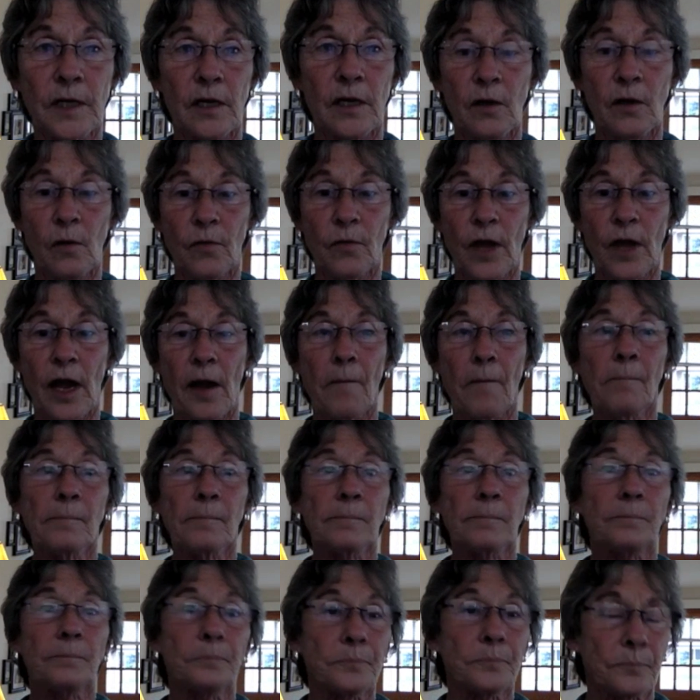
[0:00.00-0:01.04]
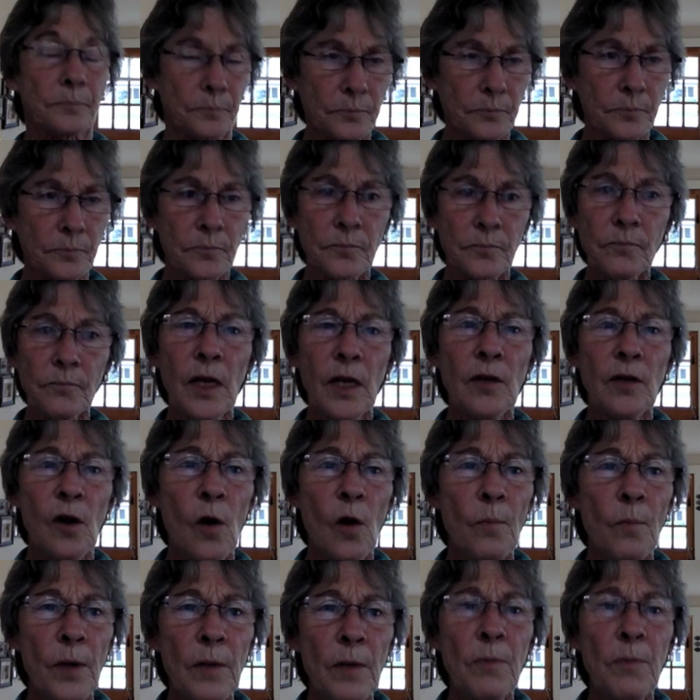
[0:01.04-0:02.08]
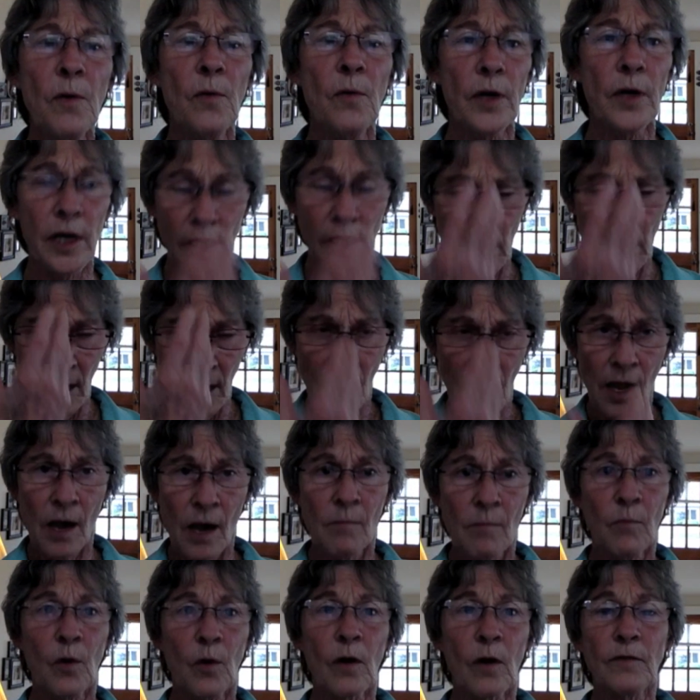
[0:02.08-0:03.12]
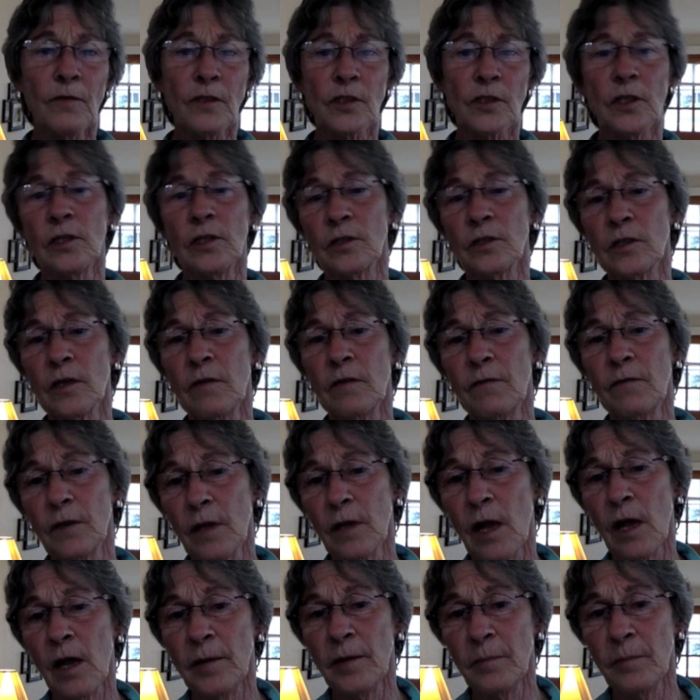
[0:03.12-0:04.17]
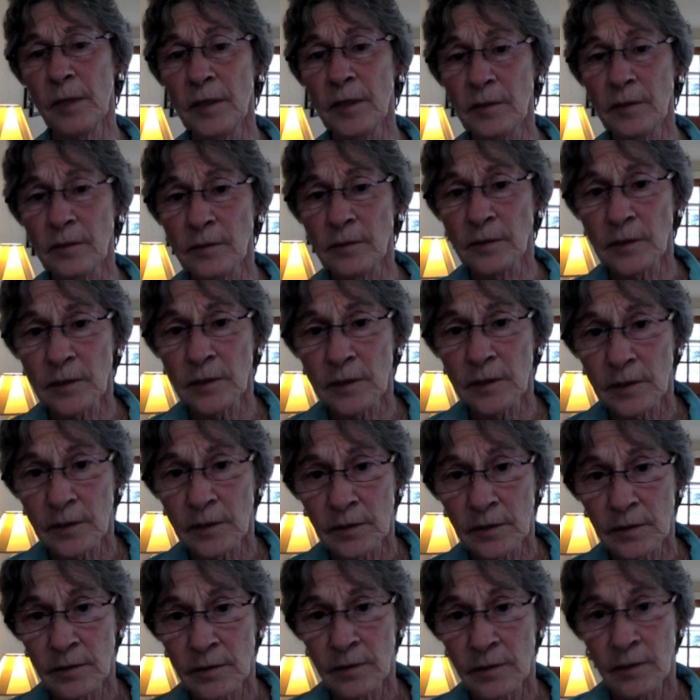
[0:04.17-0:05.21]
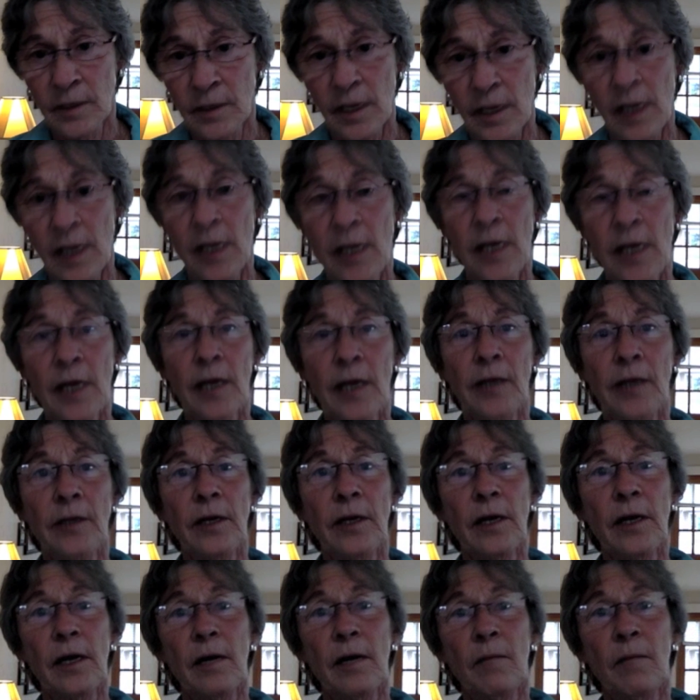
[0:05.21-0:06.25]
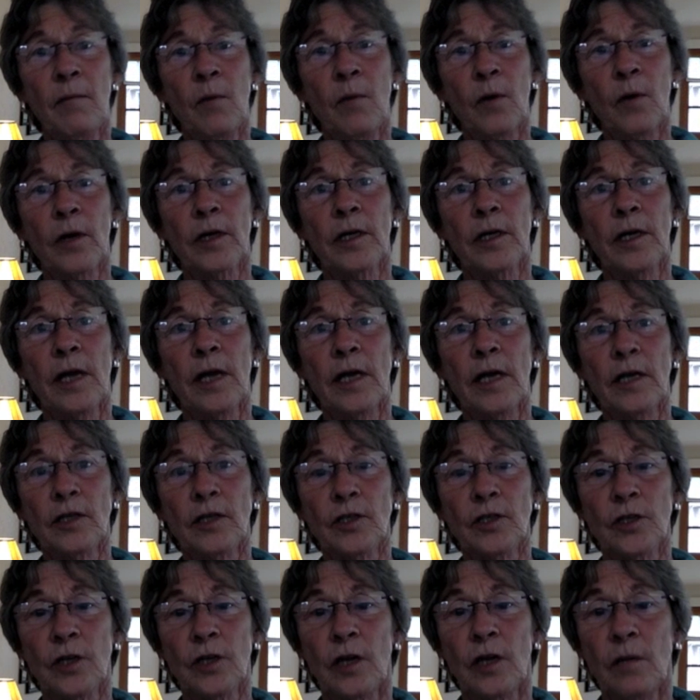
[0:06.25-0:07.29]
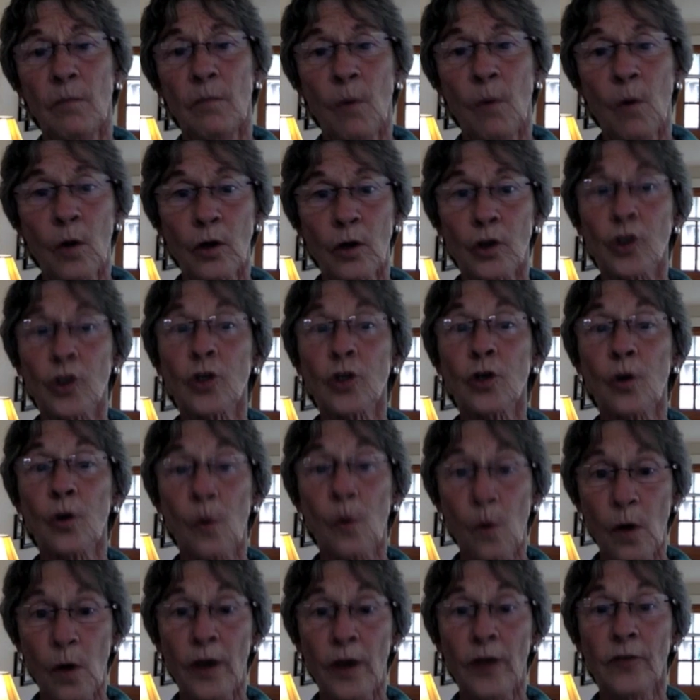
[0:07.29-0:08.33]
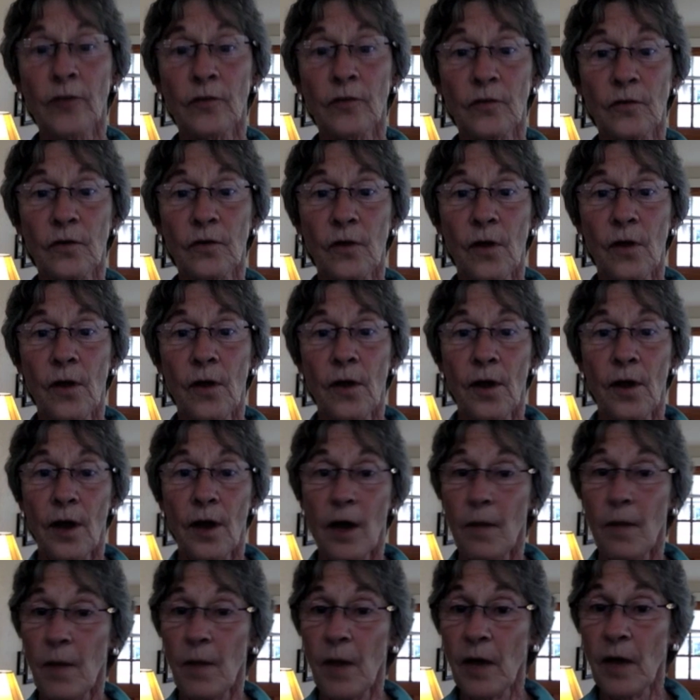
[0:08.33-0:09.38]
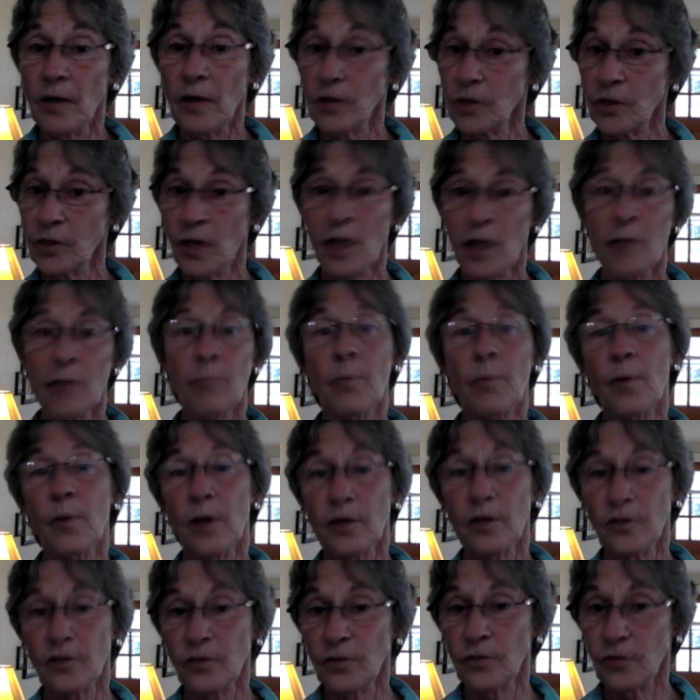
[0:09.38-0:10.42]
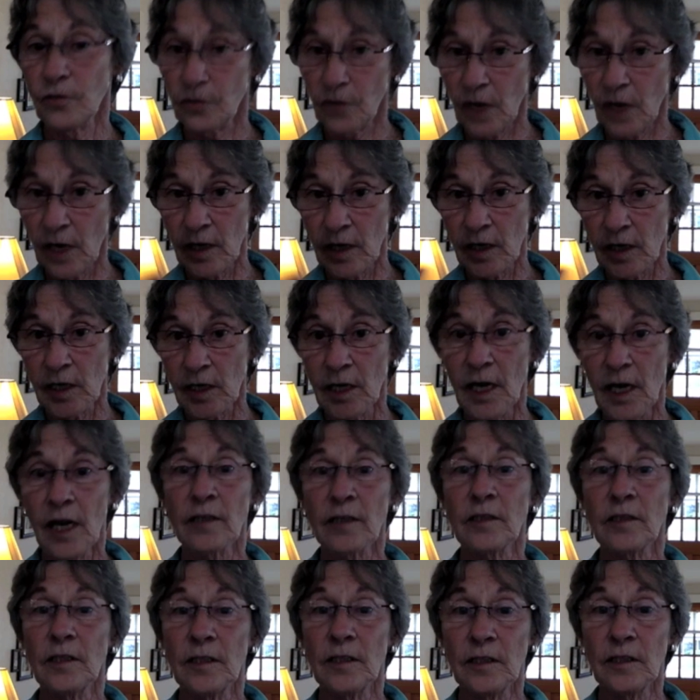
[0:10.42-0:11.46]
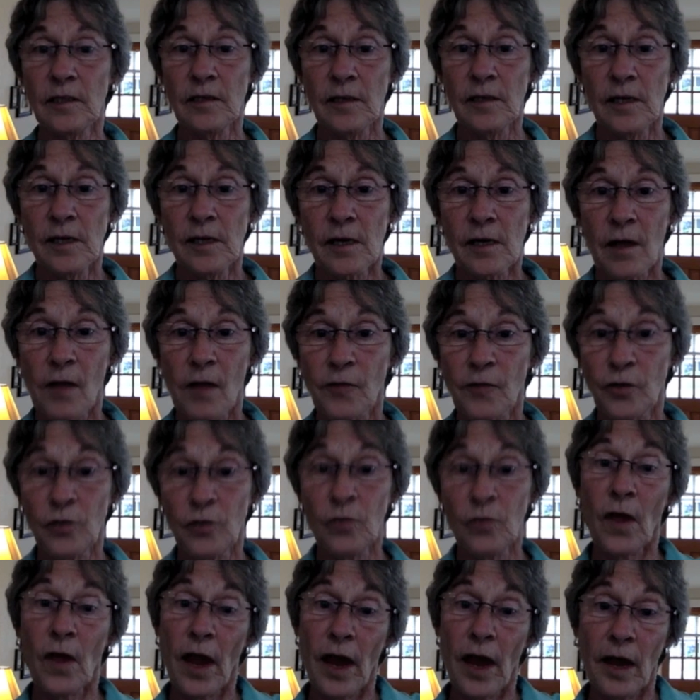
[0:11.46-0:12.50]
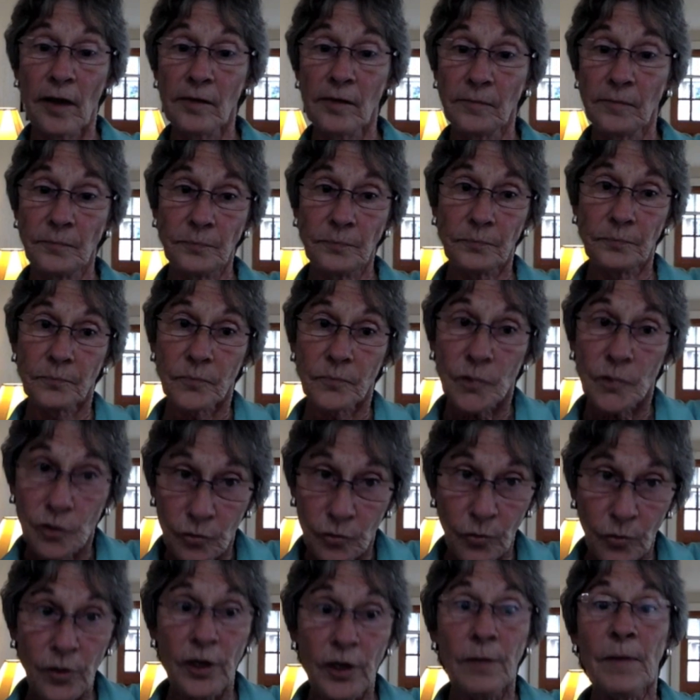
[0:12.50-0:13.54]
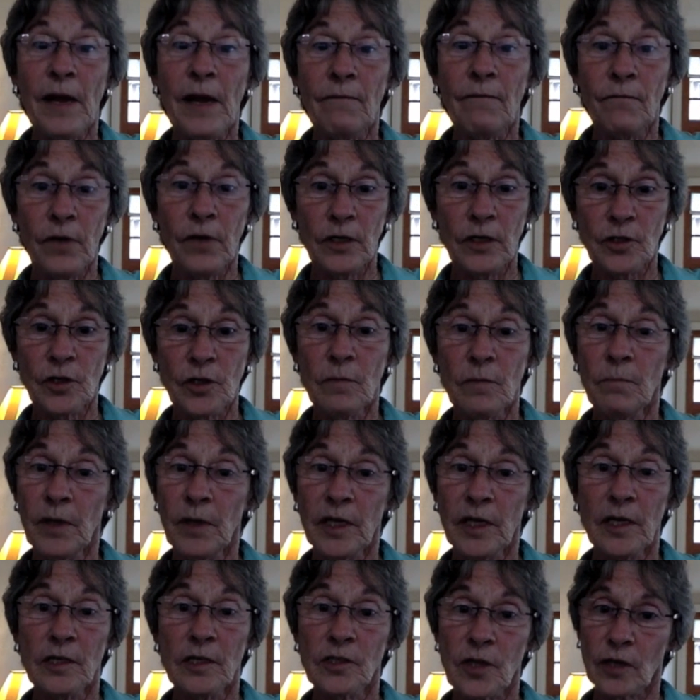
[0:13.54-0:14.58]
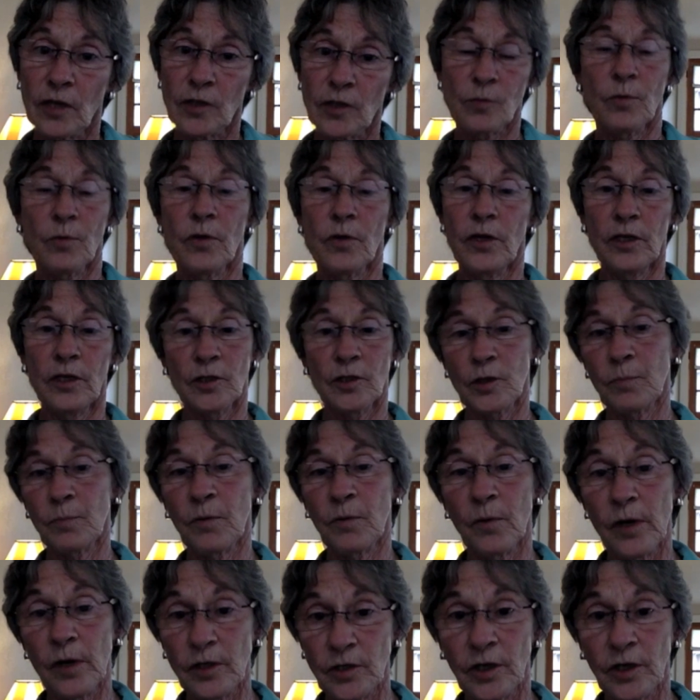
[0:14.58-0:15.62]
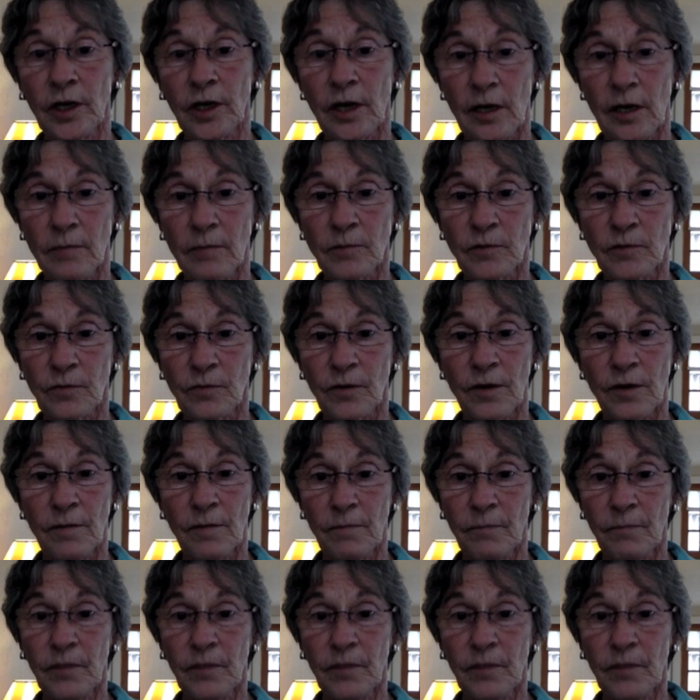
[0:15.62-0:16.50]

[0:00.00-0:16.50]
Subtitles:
I know that. I know people will get more of a sense of alignment and more connection and more choice about staying present, staying connected to that dream and vision, because that's where the inspiration comes from.